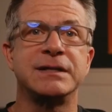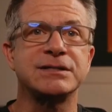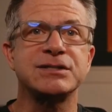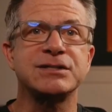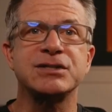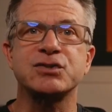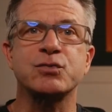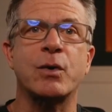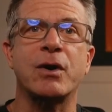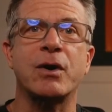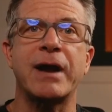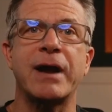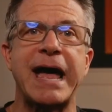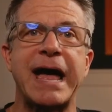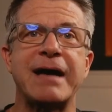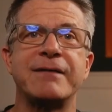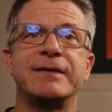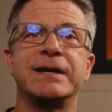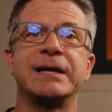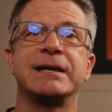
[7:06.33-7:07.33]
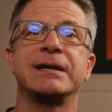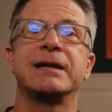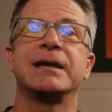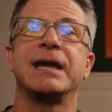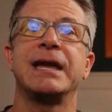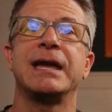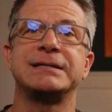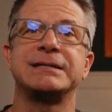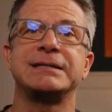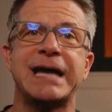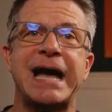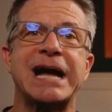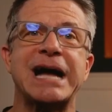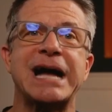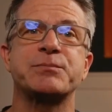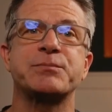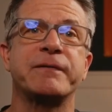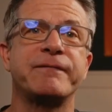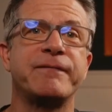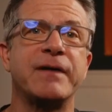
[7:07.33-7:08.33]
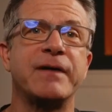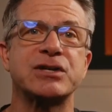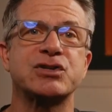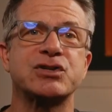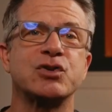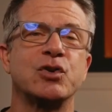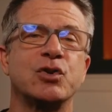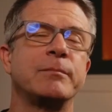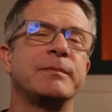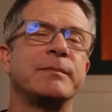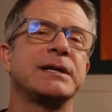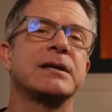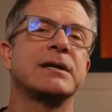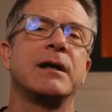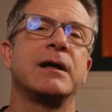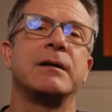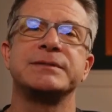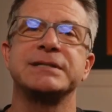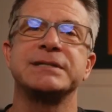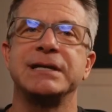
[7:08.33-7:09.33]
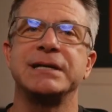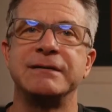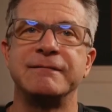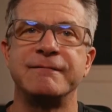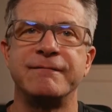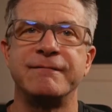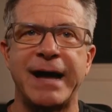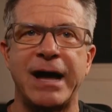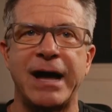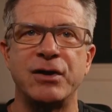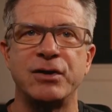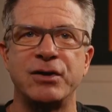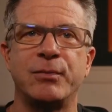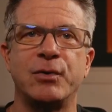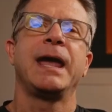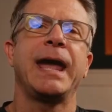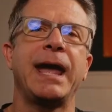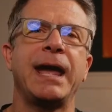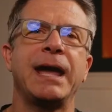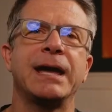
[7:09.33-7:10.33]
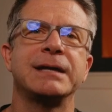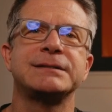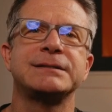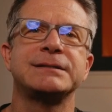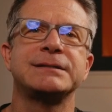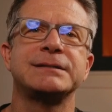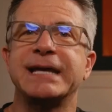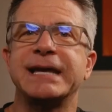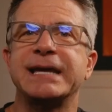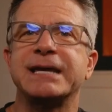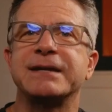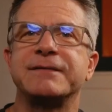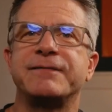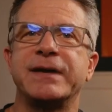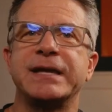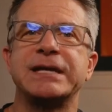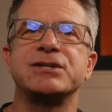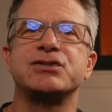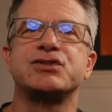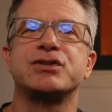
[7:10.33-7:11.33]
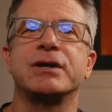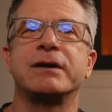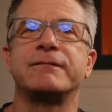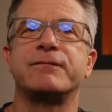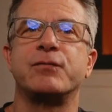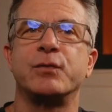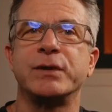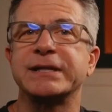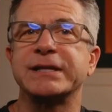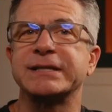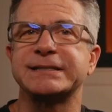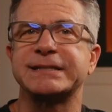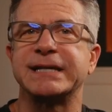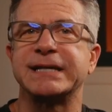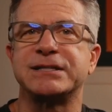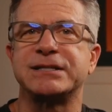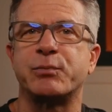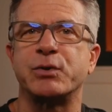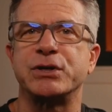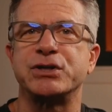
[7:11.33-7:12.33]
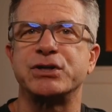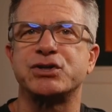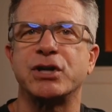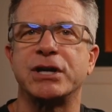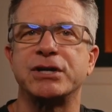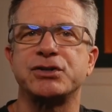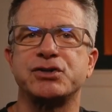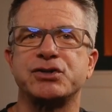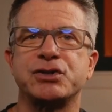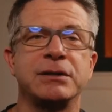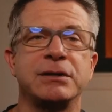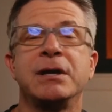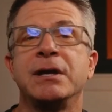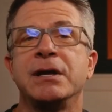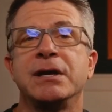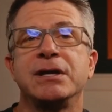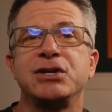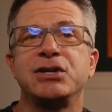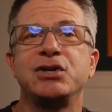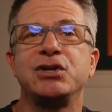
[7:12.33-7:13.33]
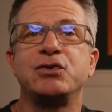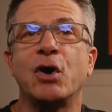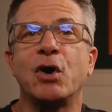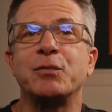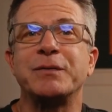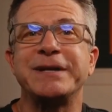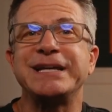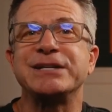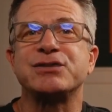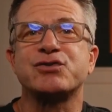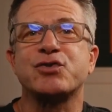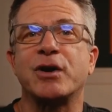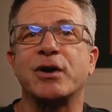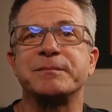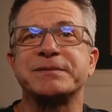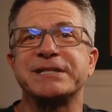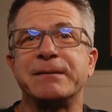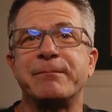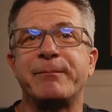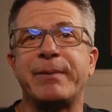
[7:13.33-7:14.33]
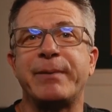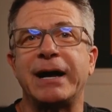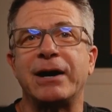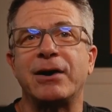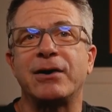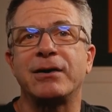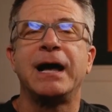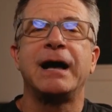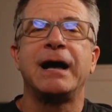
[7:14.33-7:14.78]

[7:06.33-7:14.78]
is where having a tax professional becomes invaluable. And to take advantage of real estate depreciation, you don't need Trump's empire. A